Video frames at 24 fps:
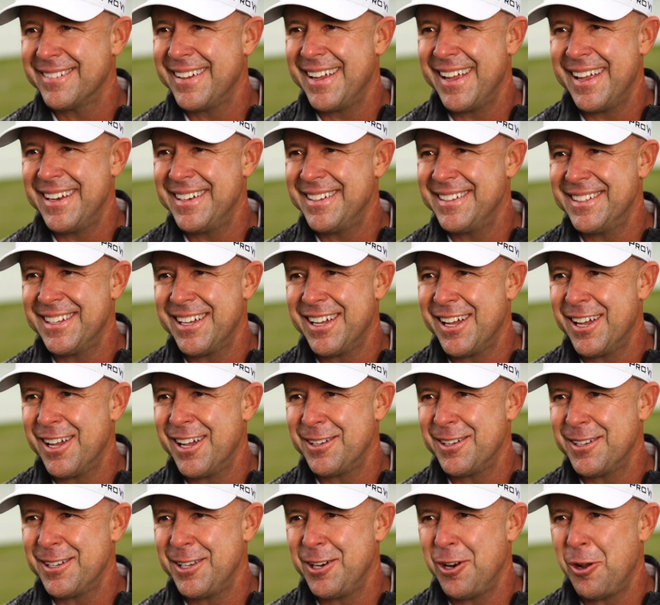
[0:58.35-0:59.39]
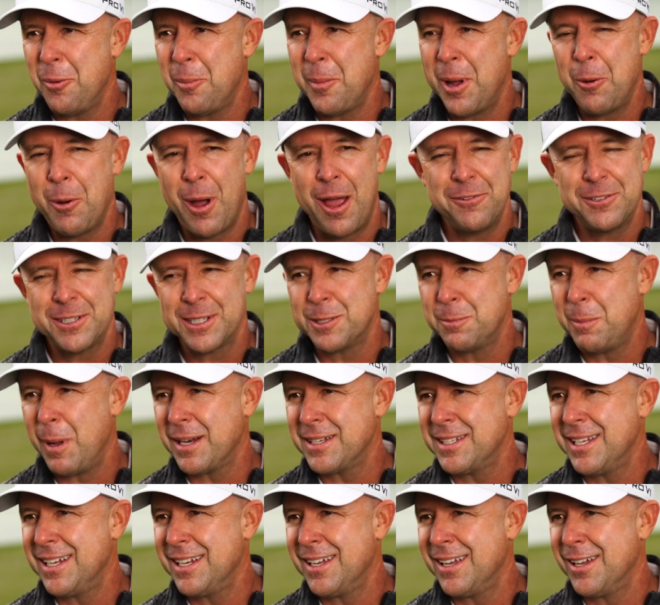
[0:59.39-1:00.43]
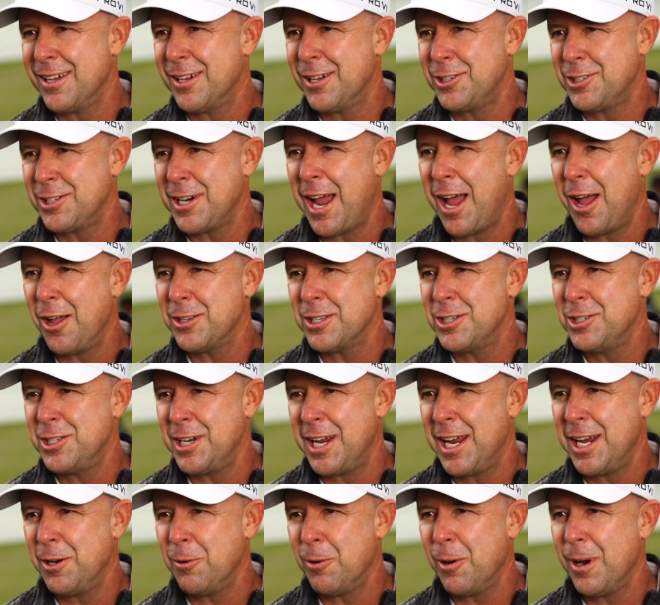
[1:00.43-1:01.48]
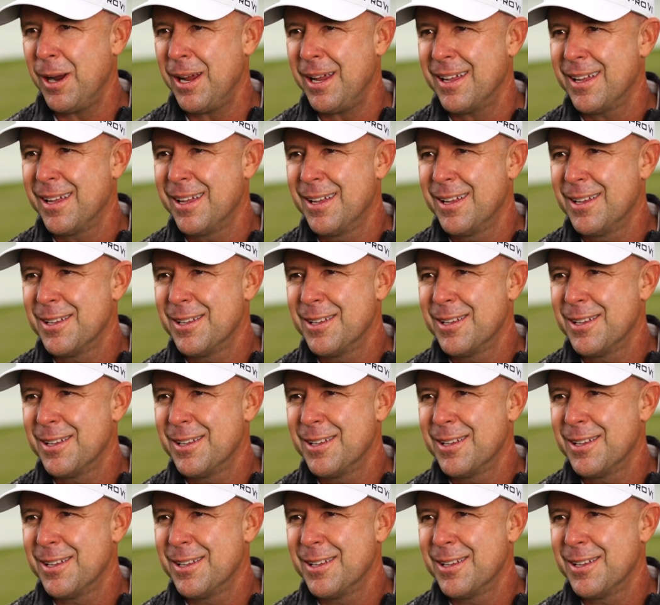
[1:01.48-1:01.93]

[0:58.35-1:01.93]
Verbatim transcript: And you know, my wife's expecting a child in January,